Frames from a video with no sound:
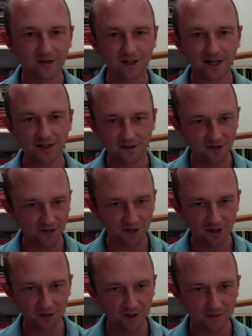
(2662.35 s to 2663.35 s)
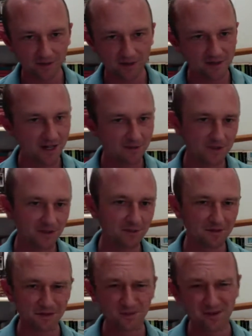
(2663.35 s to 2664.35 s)
cat's just curled up in Tam's
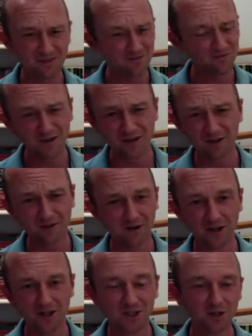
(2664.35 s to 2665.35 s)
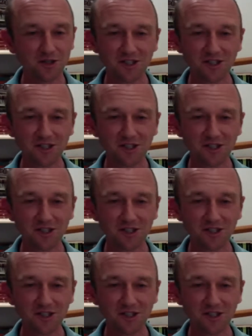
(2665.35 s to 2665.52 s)
arms. It's been very, very cute.